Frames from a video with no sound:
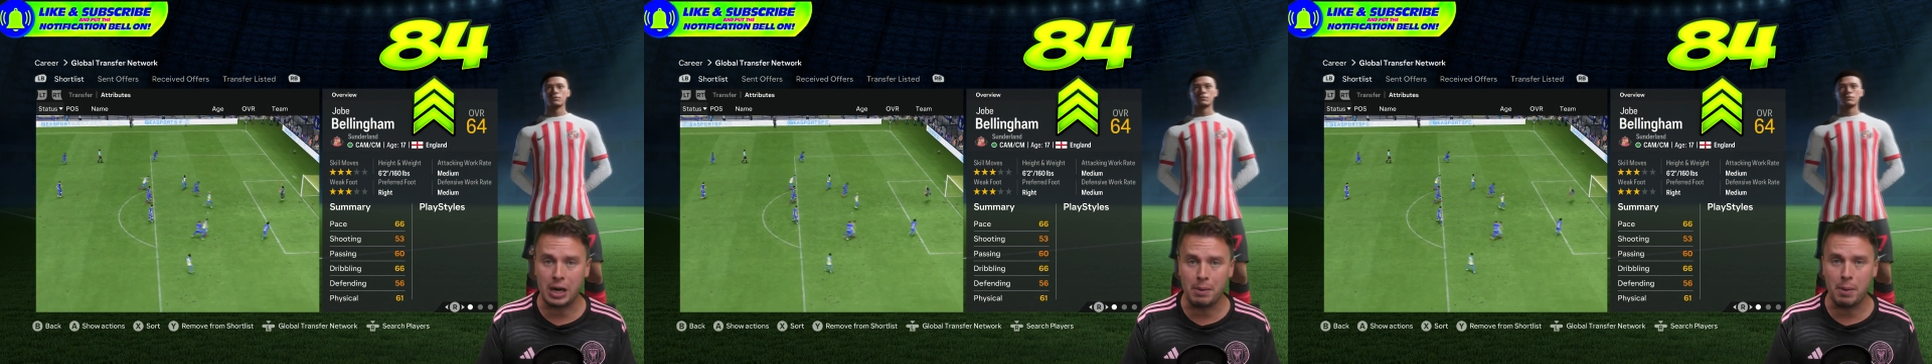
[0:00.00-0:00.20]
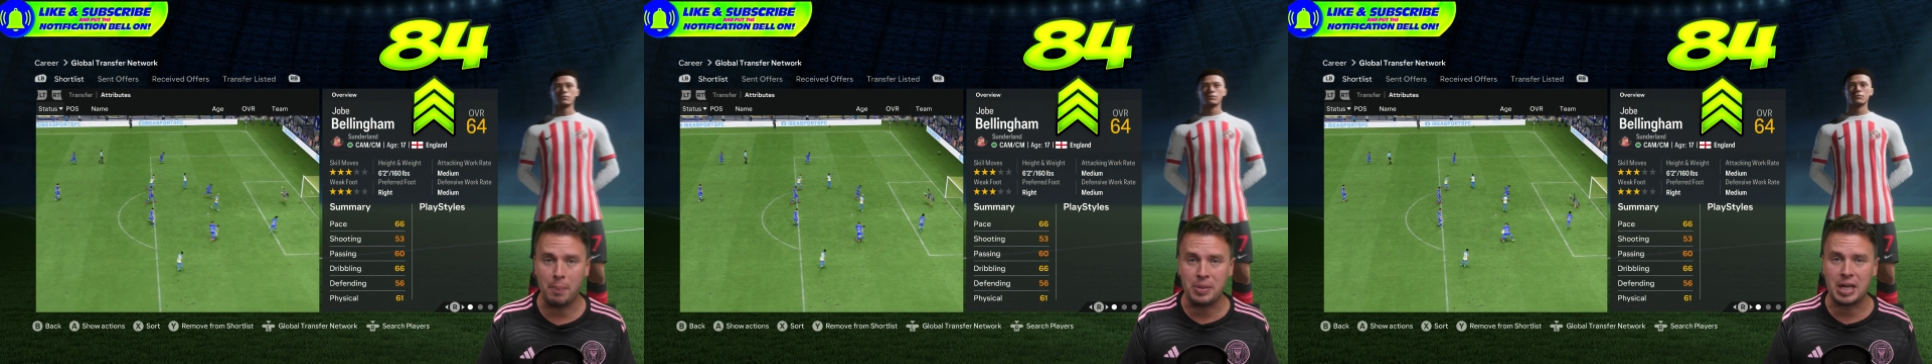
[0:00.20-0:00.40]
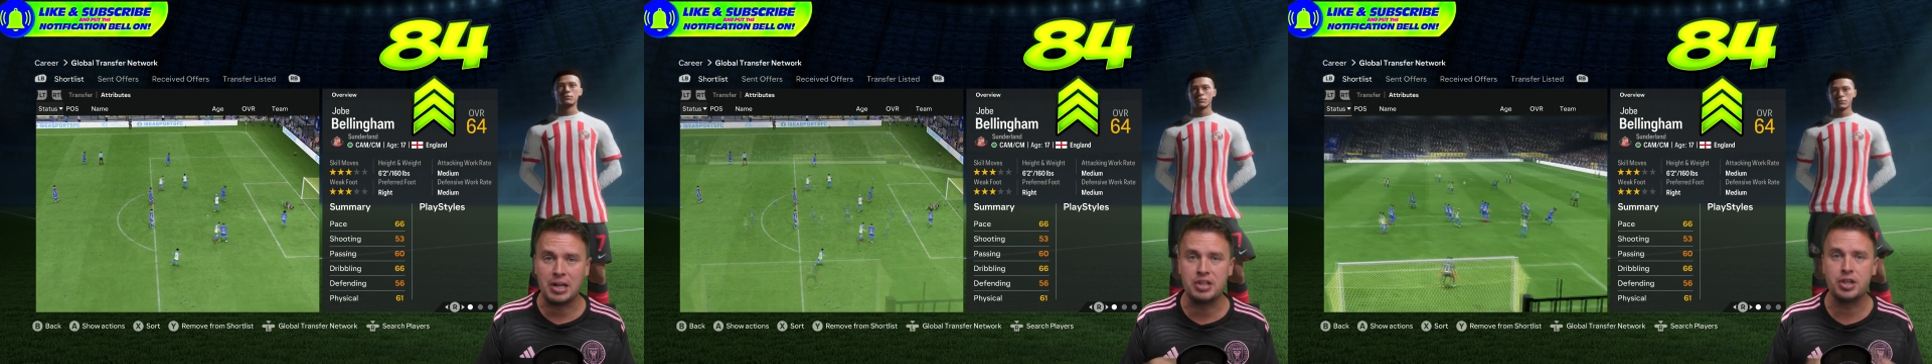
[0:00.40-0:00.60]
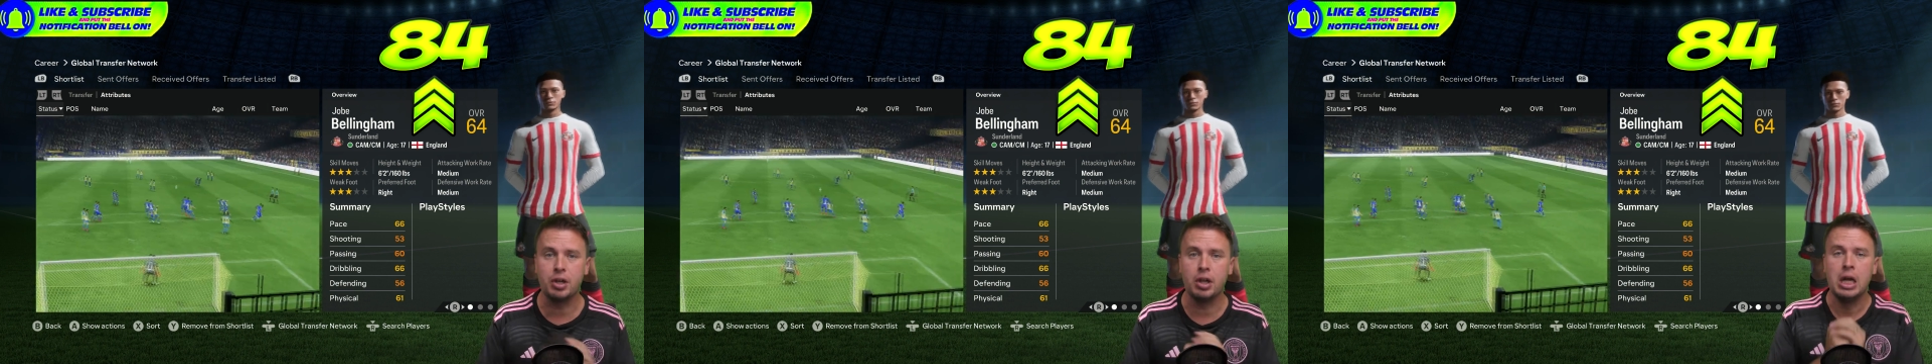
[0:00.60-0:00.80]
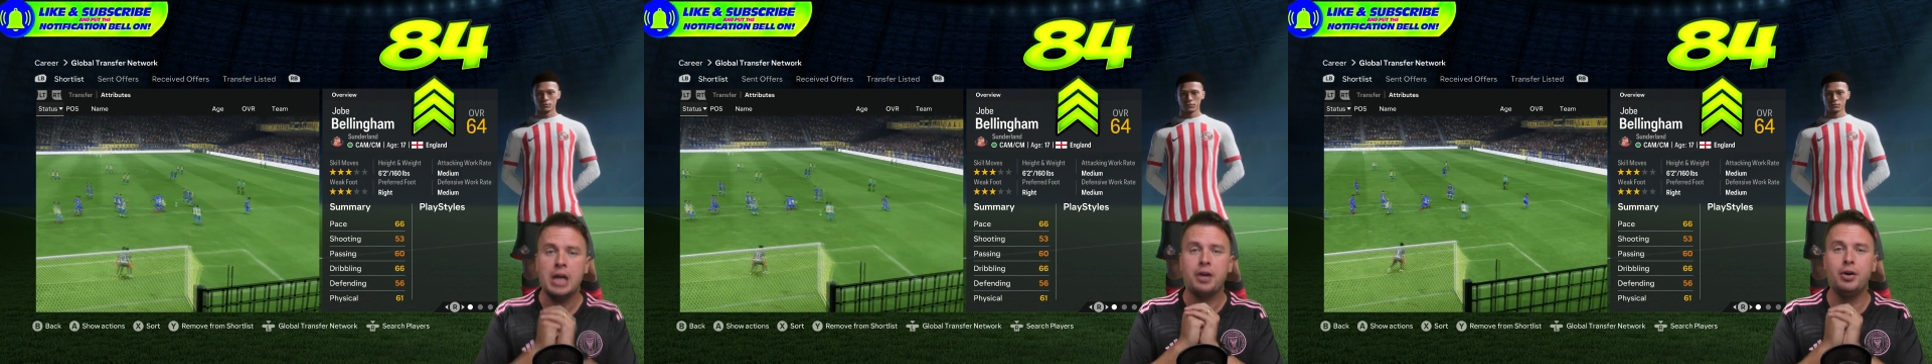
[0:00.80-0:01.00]

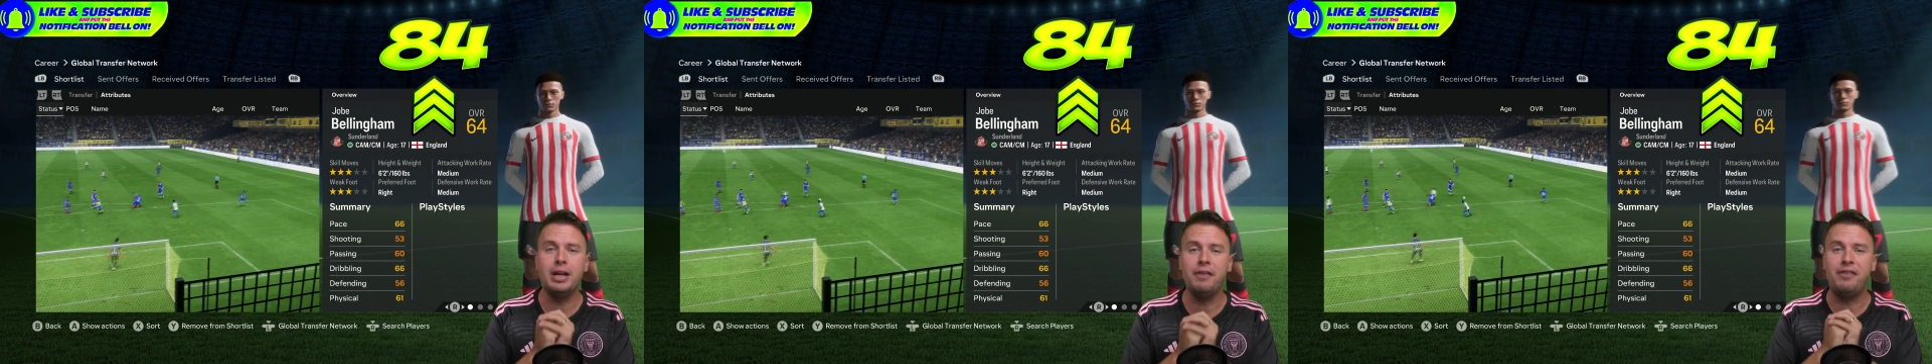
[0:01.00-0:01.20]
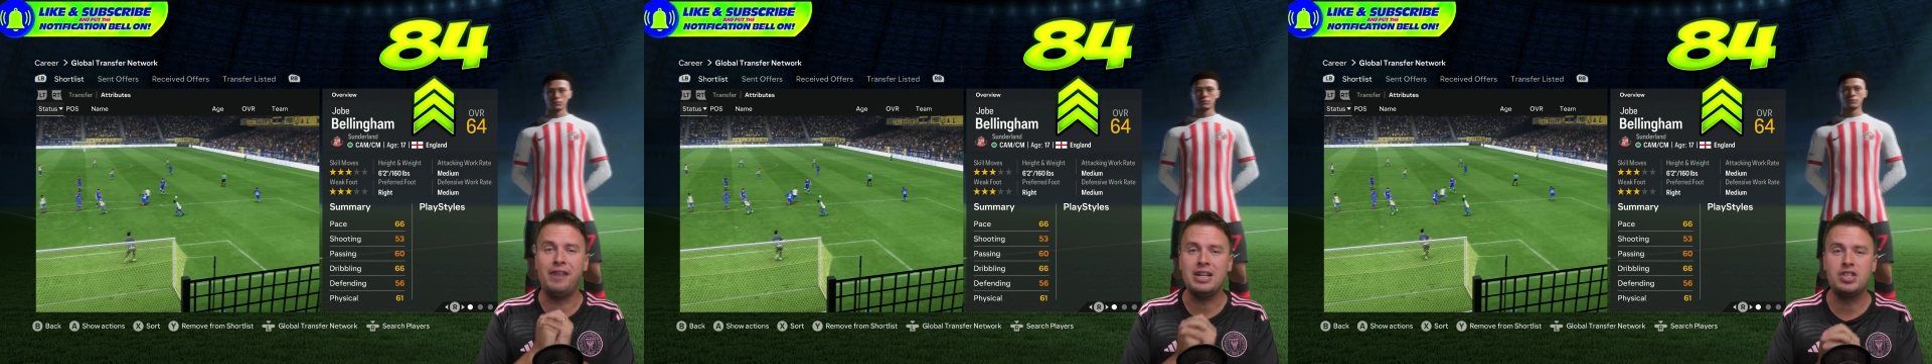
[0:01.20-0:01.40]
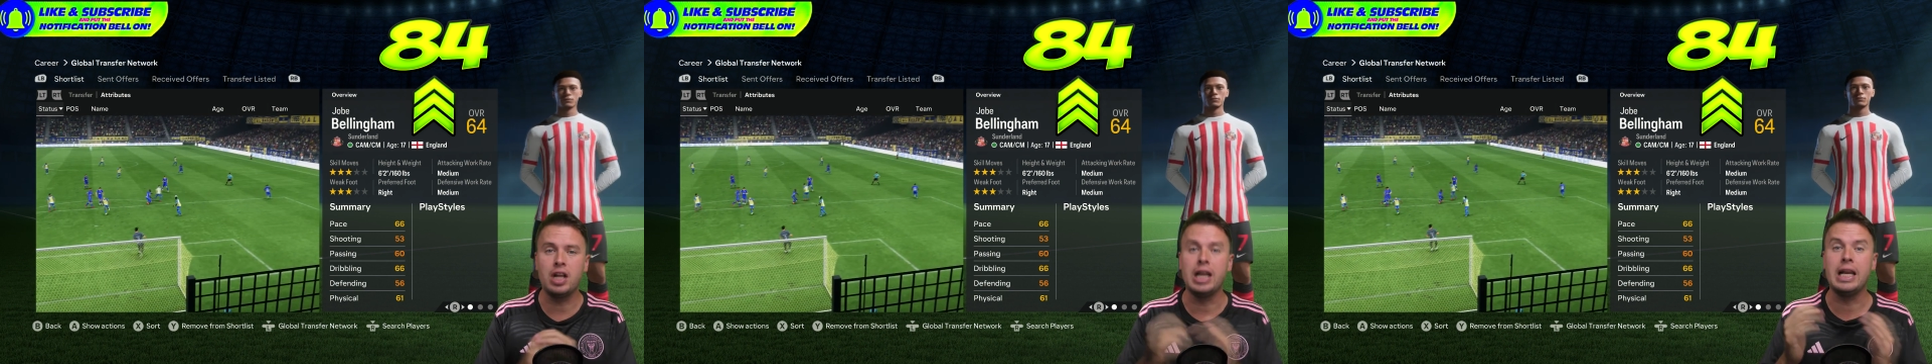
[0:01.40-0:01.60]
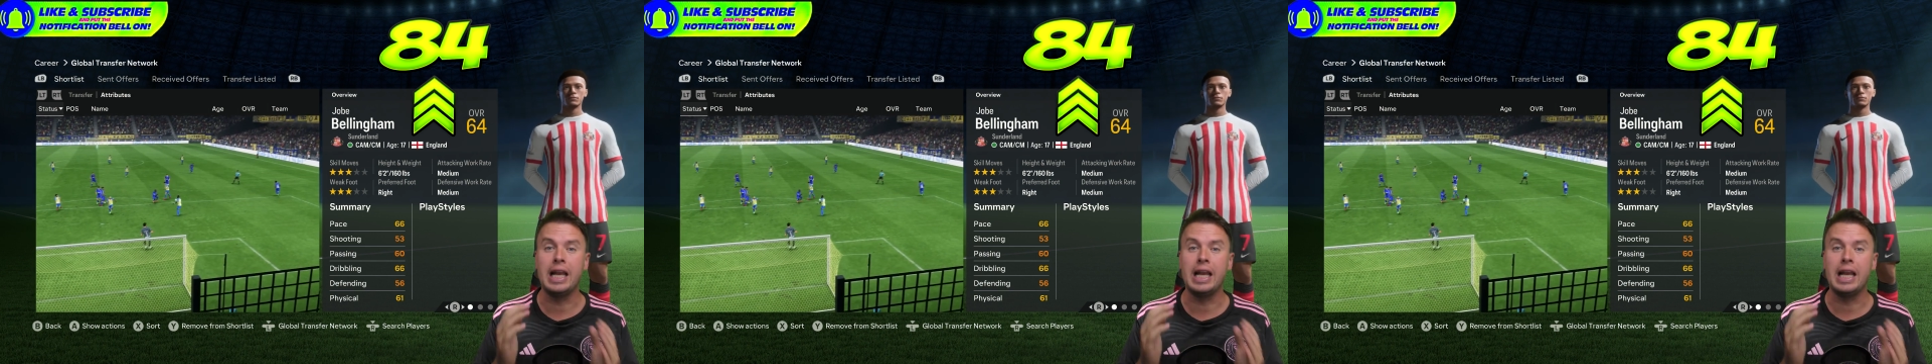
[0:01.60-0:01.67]
potential could eventually